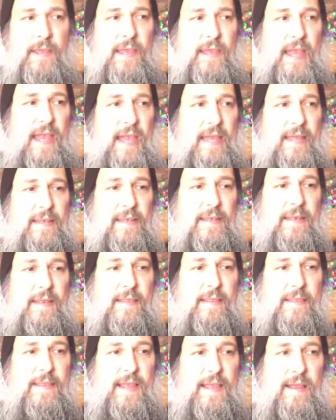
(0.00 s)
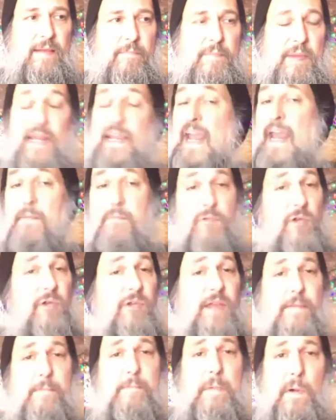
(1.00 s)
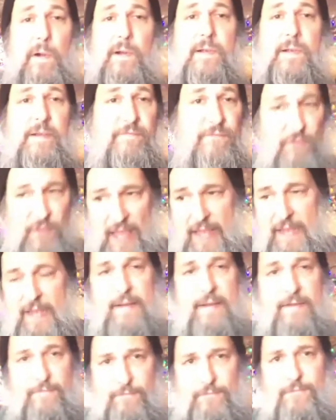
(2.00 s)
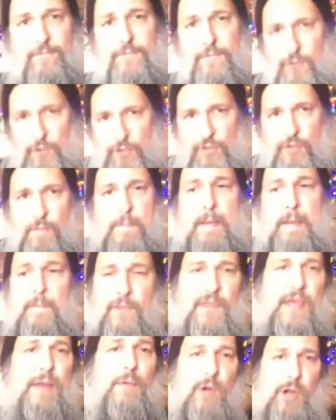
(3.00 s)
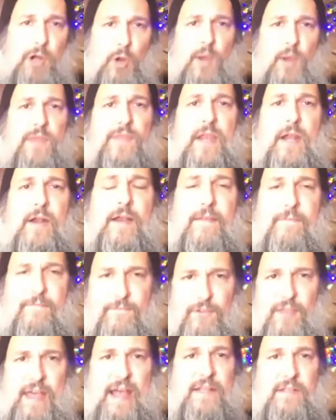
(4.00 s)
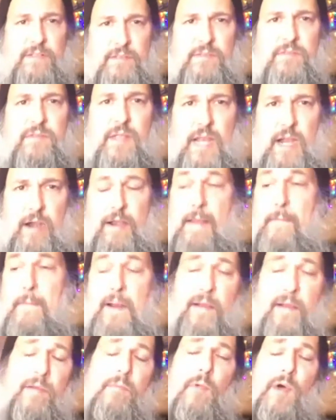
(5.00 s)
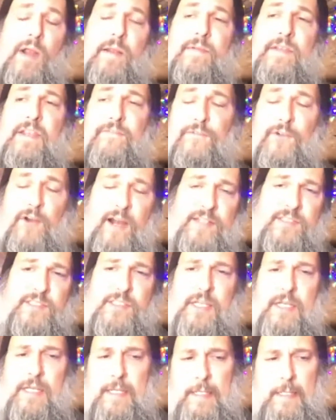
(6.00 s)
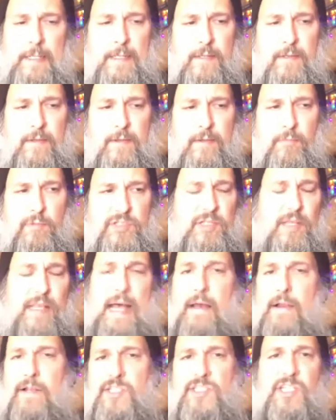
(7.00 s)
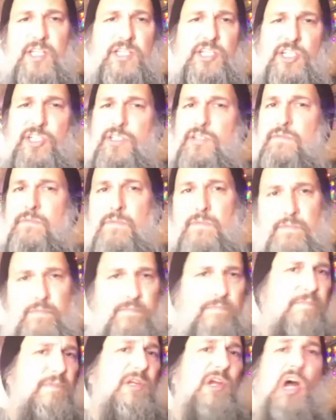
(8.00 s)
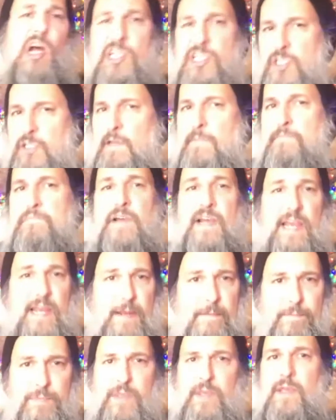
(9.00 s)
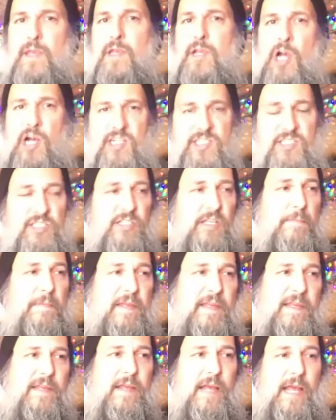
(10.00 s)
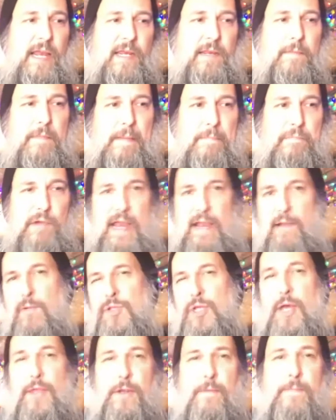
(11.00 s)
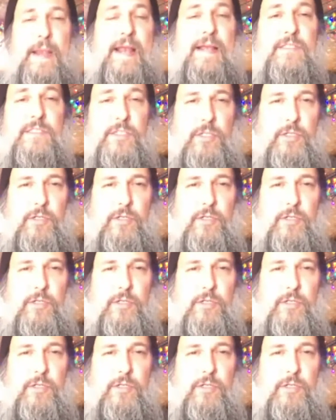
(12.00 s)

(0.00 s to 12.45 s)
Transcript: And it became really important for the people that were going there and for that area. But what it did for us was allowed us to just constantly be playing with other bands